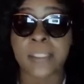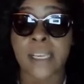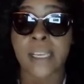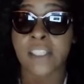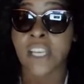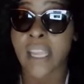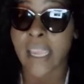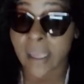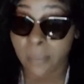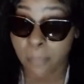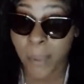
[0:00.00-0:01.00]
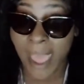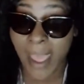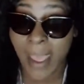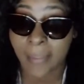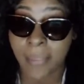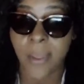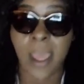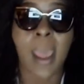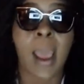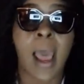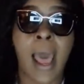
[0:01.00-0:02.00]
I'm such an empath,
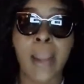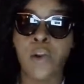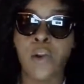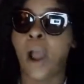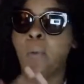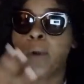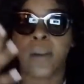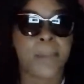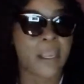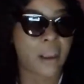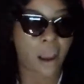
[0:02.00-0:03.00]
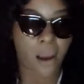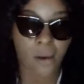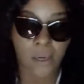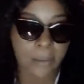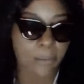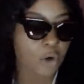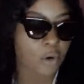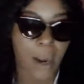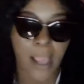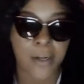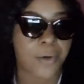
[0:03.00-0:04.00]
I know I would have been calling him,
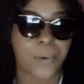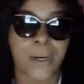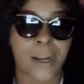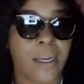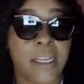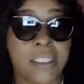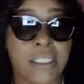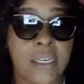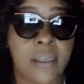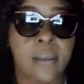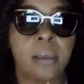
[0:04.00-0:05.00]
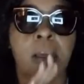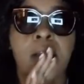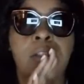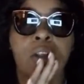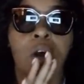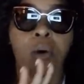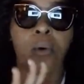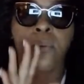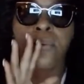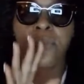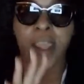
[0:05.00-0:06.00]
crying and doing all that shit.
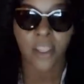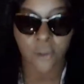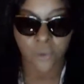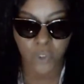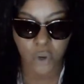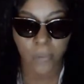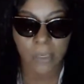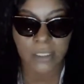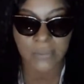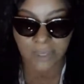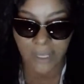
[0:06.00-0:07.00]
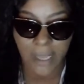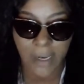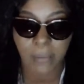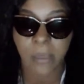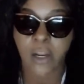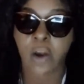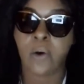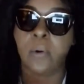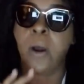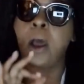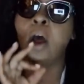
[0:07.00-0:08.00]
So thank you so much for letting me
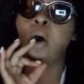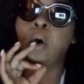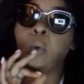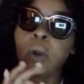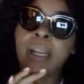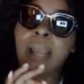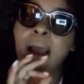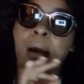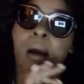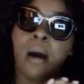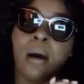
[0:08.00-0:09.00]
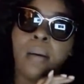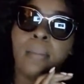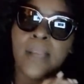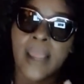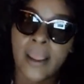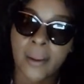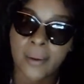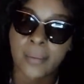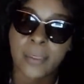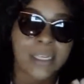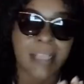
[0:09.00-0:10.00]
know. When I calm
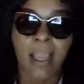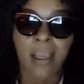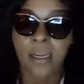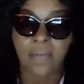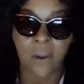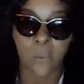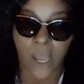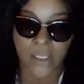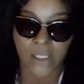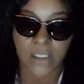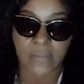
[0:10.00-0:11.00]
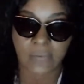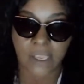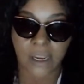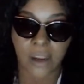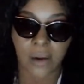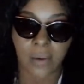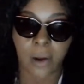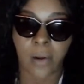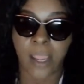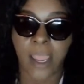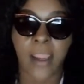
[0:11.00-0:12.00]
down, because I couldn't even watch his video,
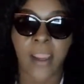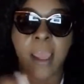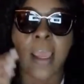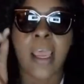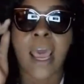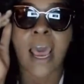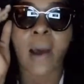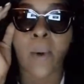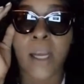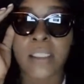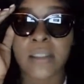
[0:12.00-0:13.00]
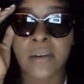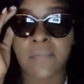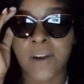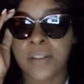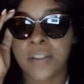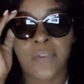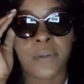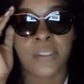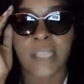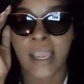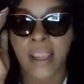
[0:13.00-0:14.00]
okay? I watched the first few
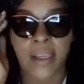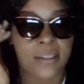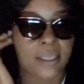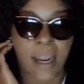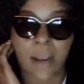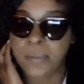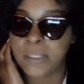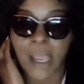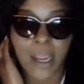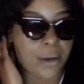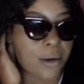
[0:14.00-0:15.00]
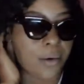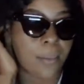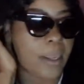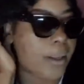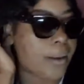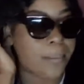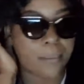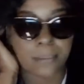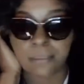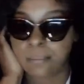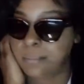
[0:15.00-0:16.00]
seconds and I was like, no, ma'am.
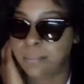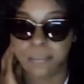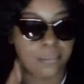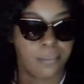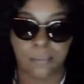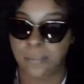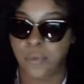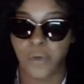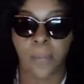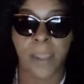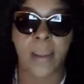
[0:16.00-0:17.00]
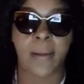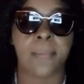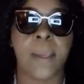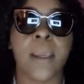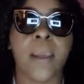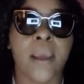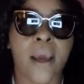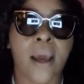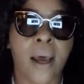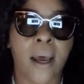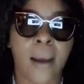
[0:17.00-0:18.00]
Mm-mm. No, ma'am.
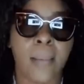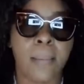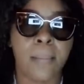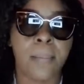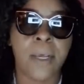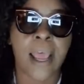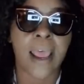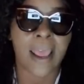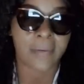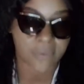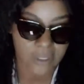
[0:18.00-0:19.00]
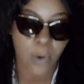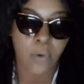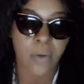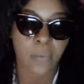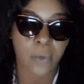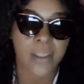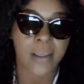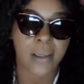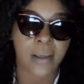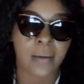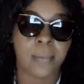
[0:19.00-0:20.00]
But I have spoken with
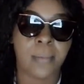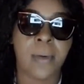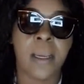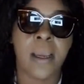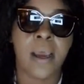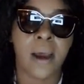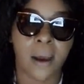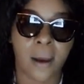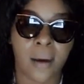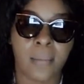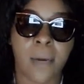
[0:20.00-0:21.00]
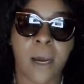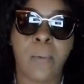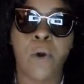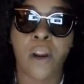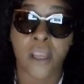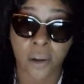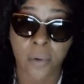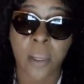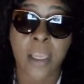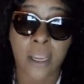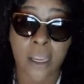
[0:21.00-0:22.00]
him. I'm working
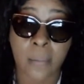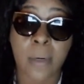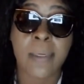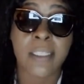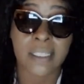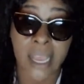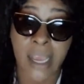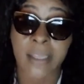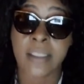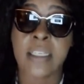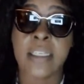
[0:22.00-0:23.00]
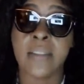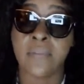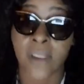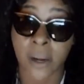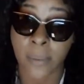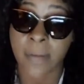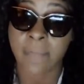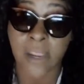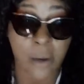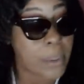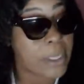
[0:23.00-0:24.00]
on getting him a massage. He's very,
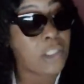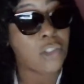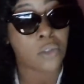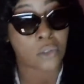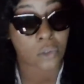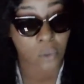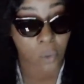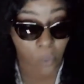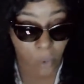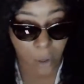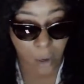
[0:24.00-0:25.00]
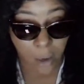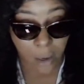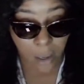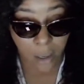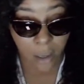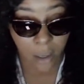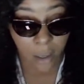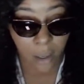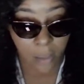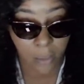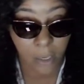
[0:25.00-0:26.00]
very sore.
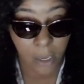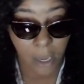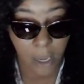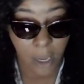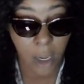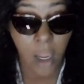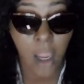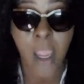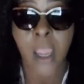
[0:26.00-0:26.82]
Okay.